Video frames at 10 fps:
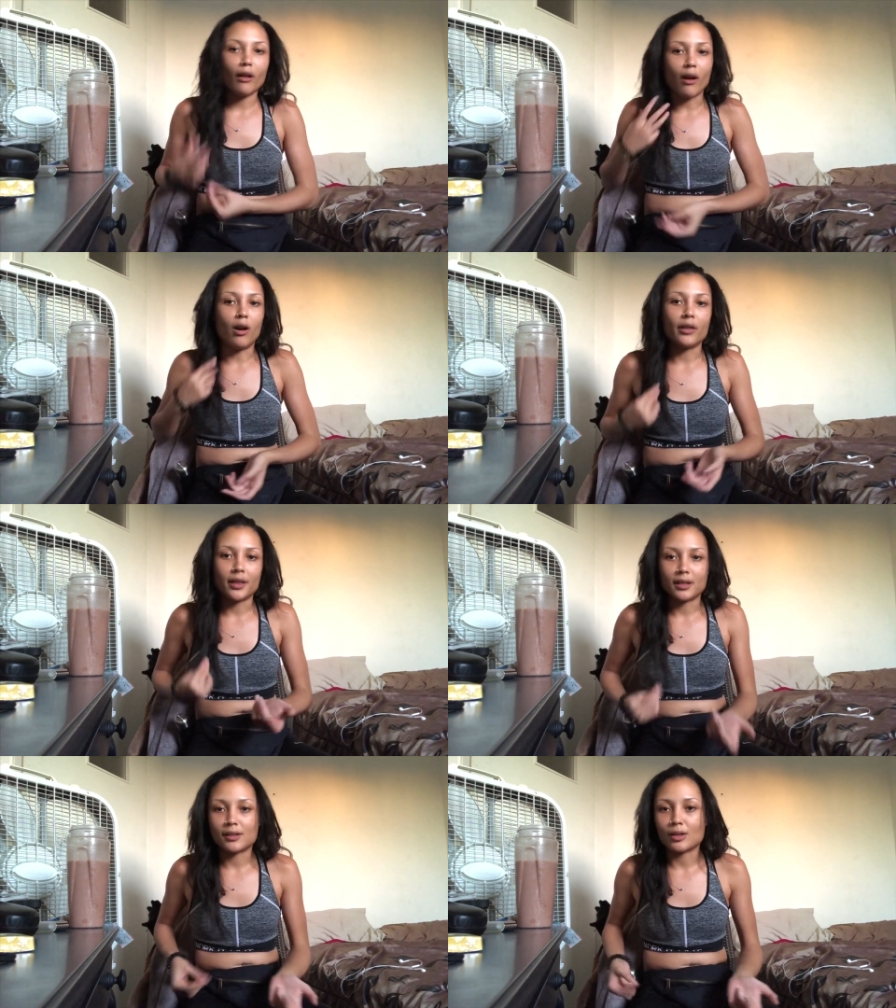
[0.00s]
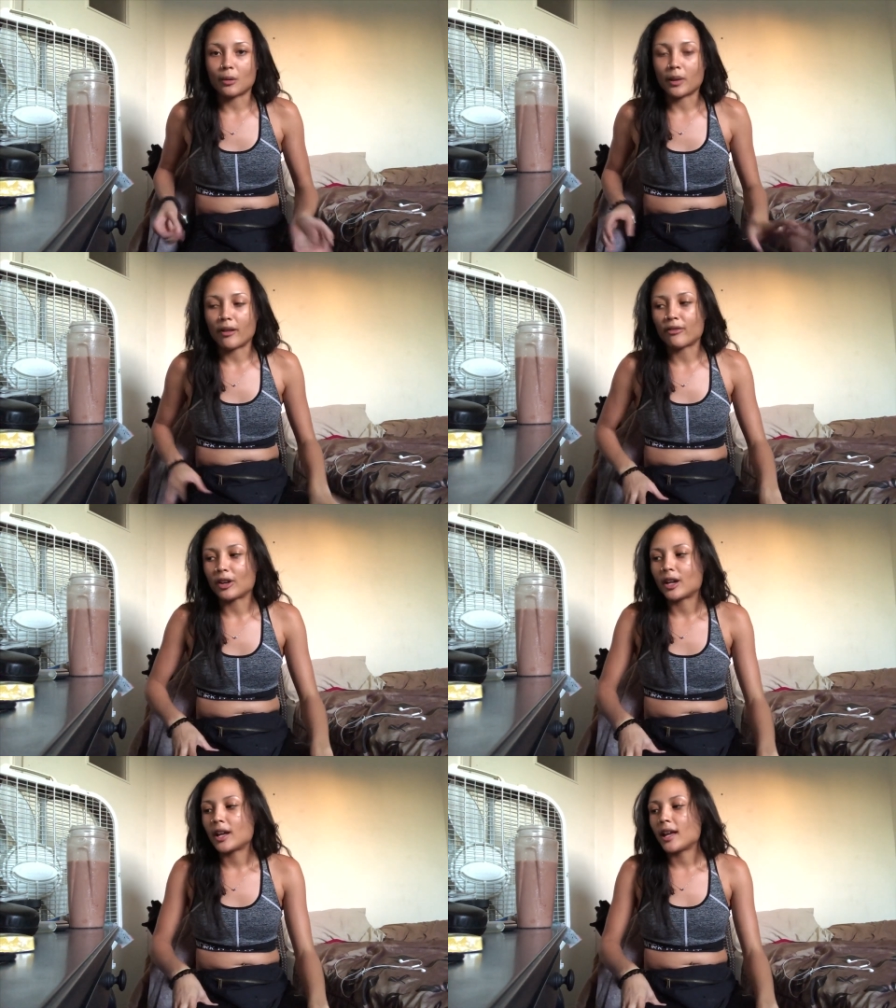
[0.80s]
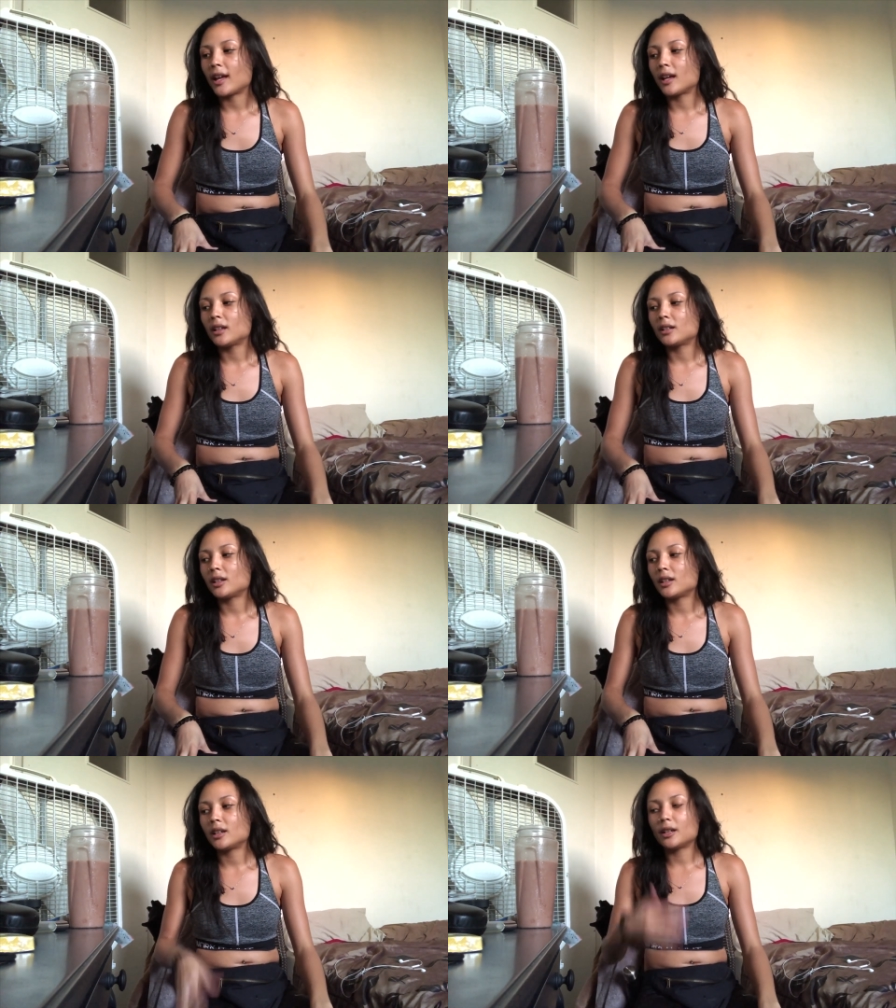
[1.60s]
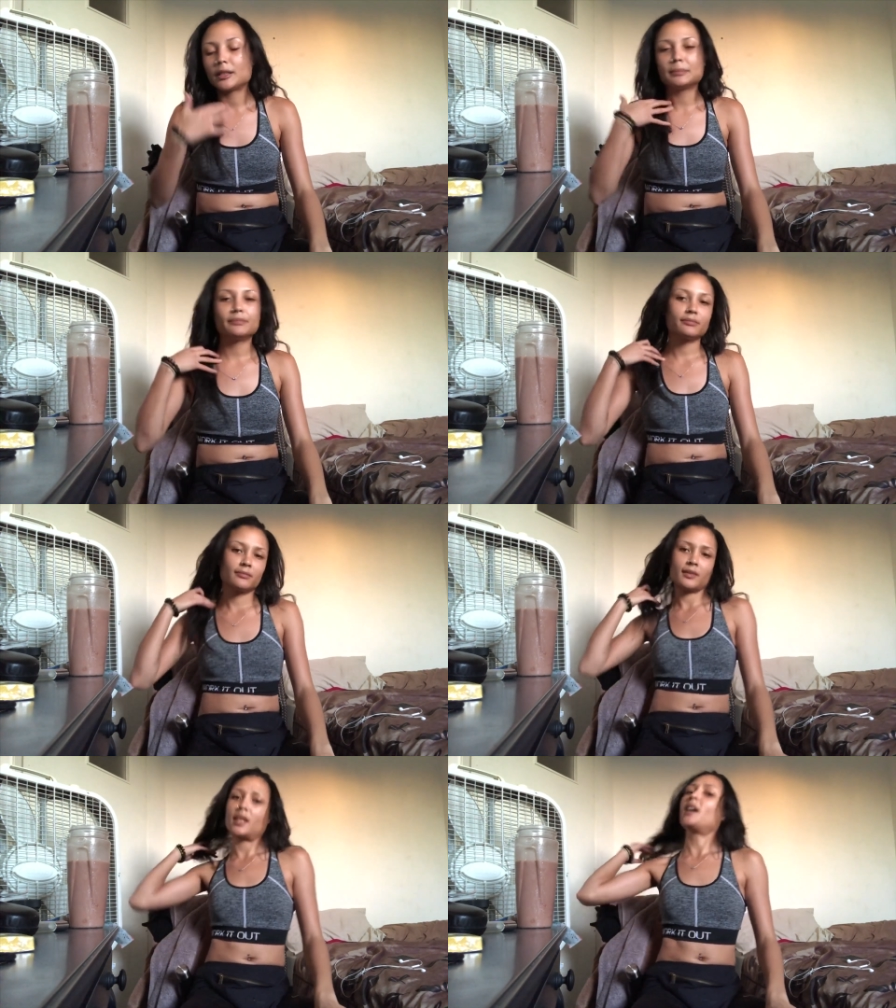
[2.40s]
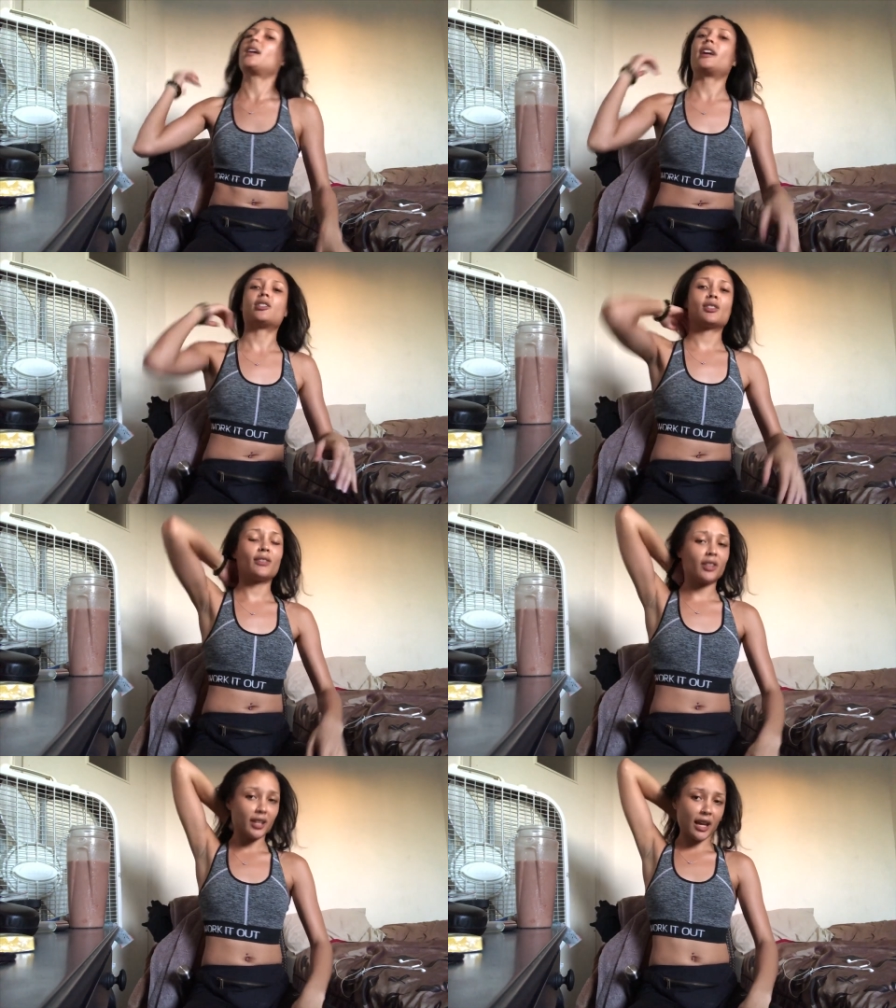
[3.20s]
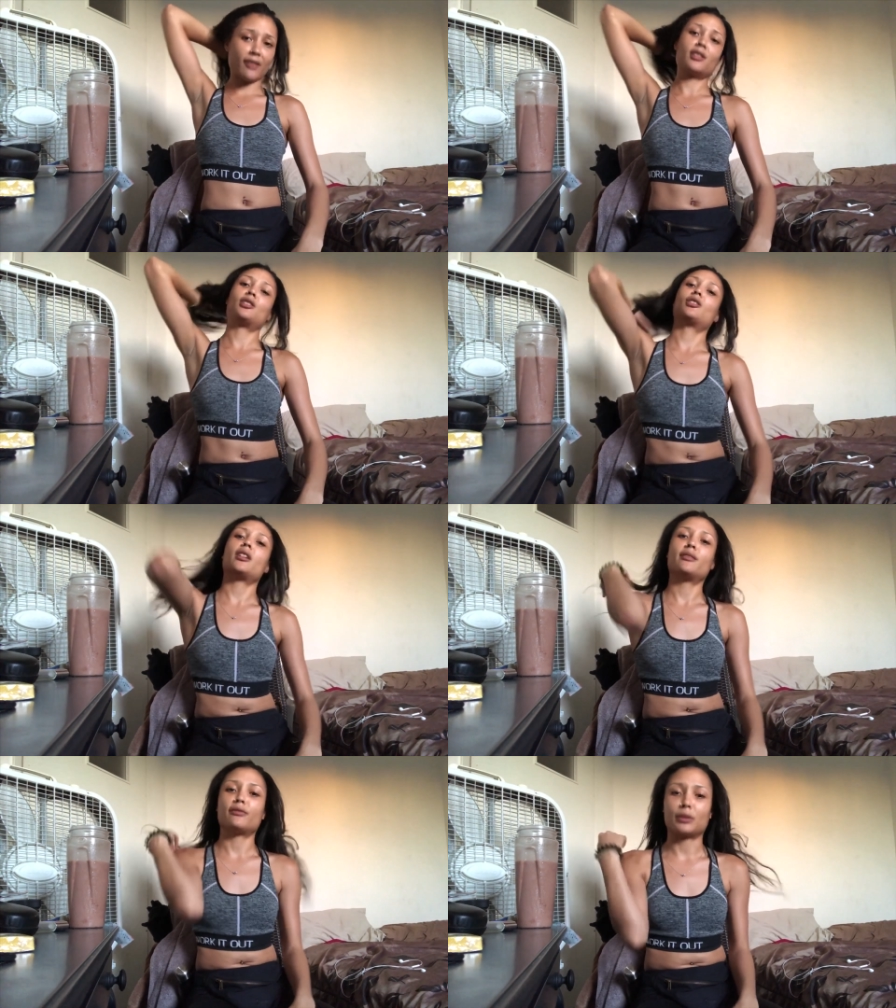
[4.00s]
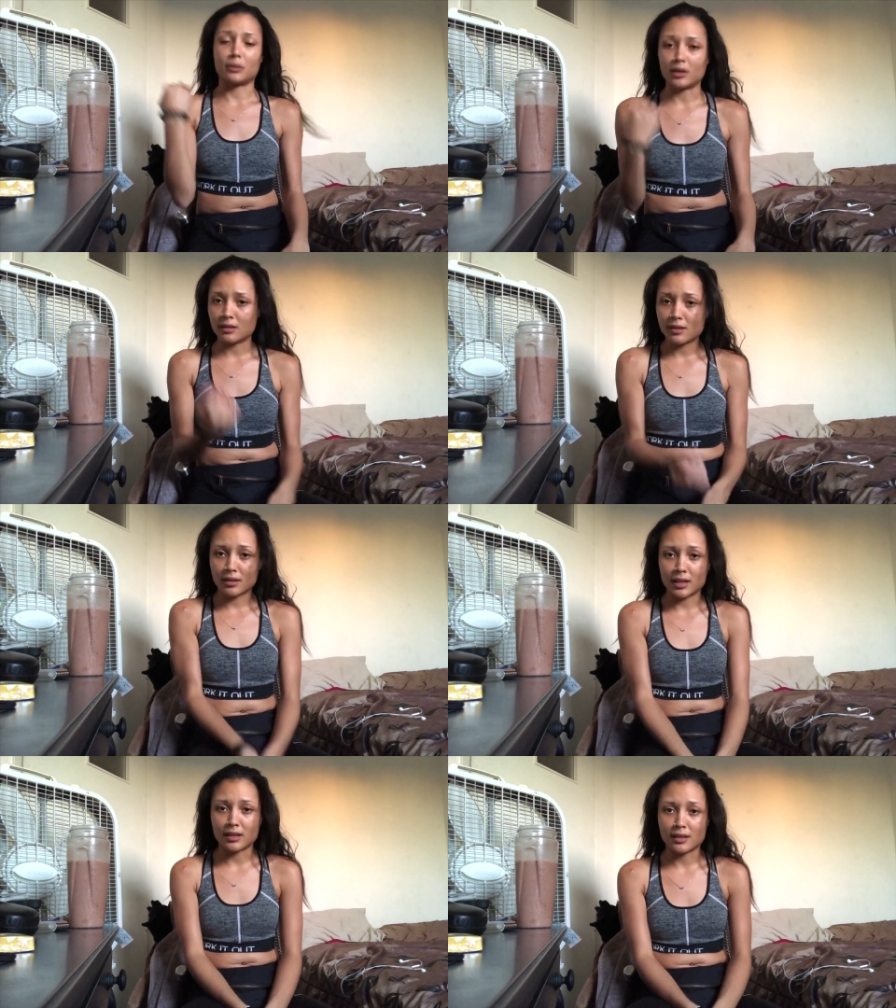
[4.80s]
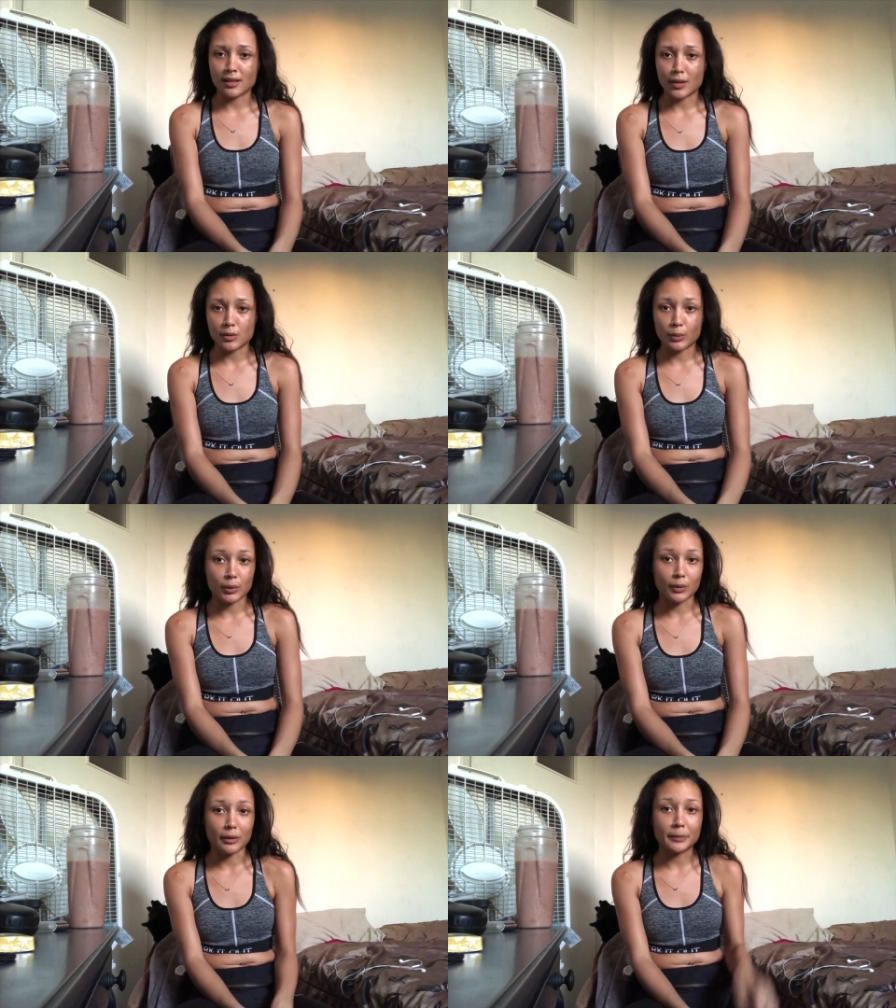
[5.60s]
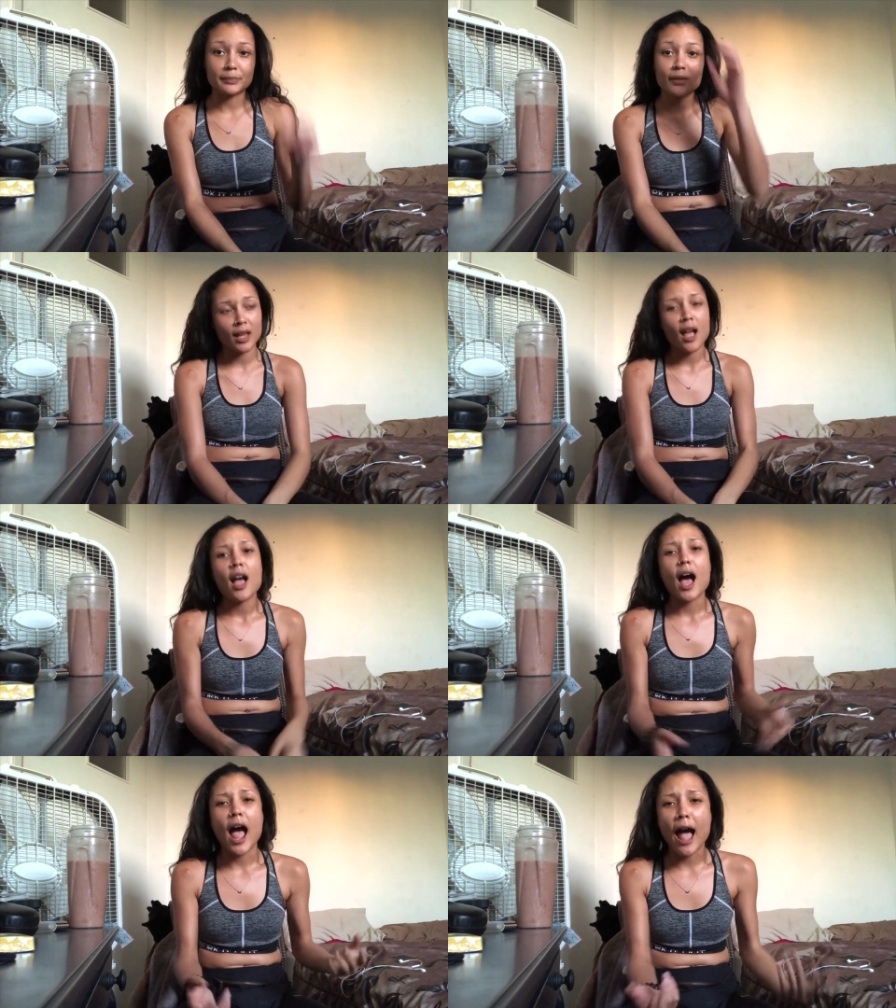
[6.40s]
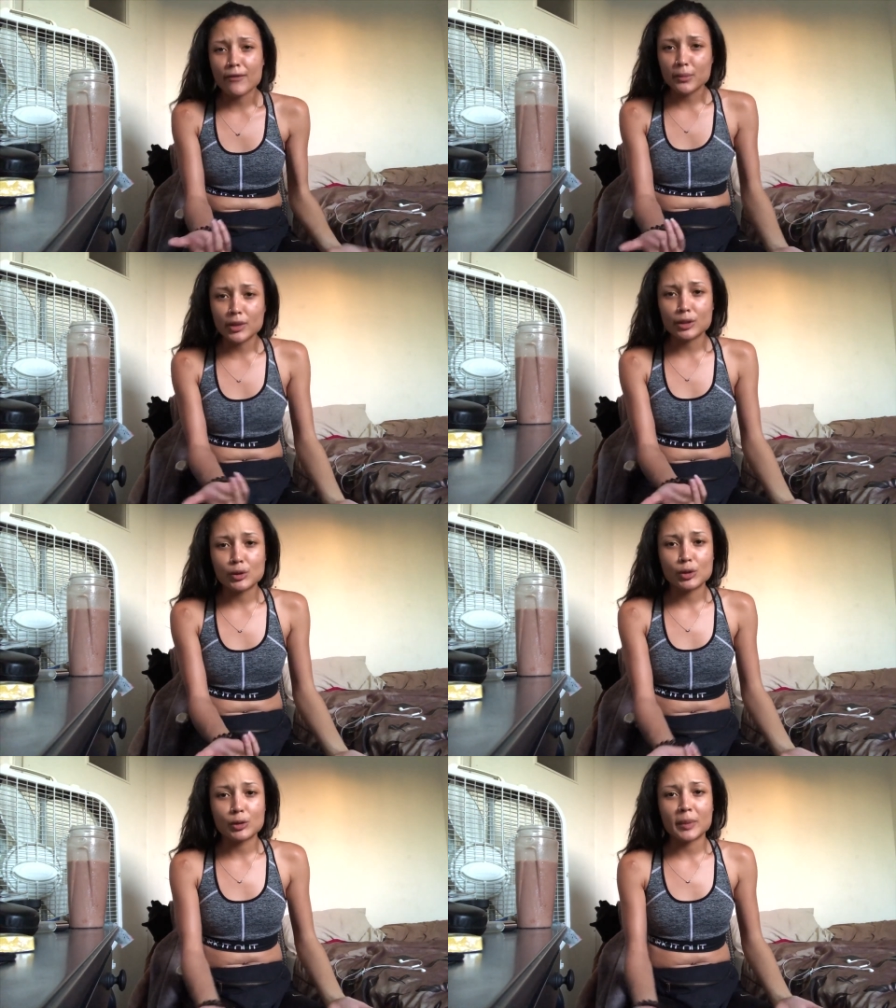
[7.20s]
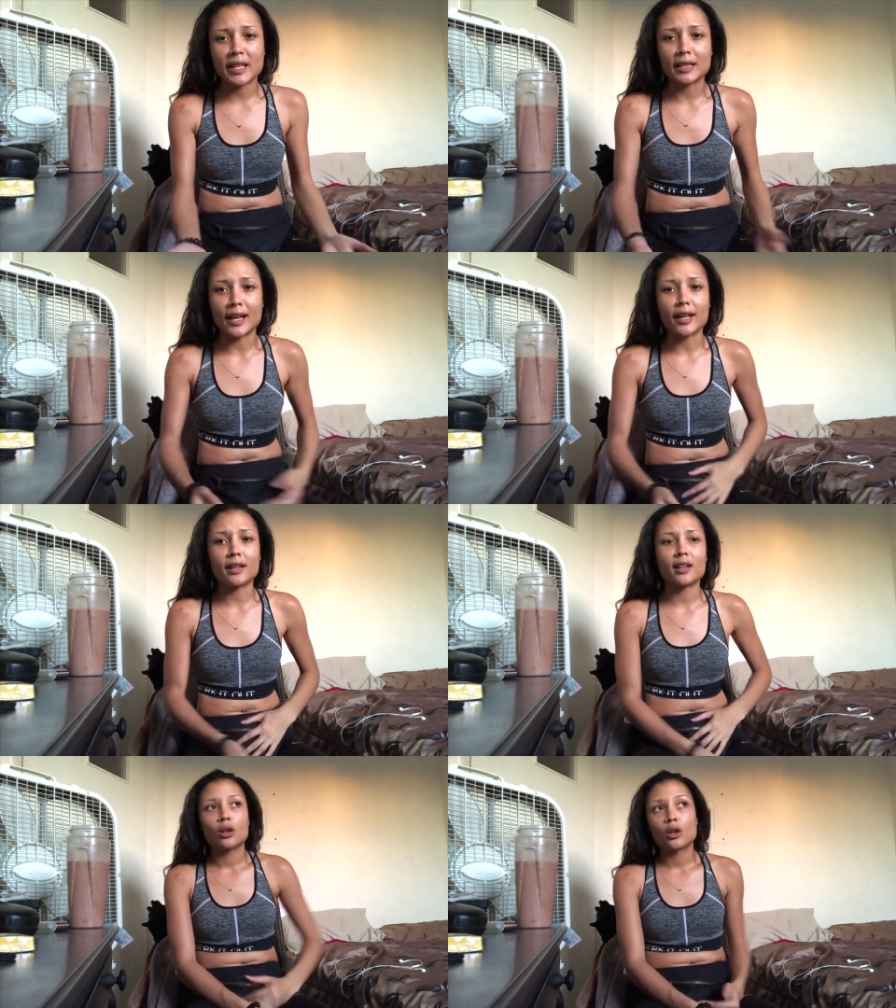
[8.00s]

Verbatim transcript: all of this or whatever and um yeah I just felt like having it straight for once because I was bored of it. I haven't been on YouTube in like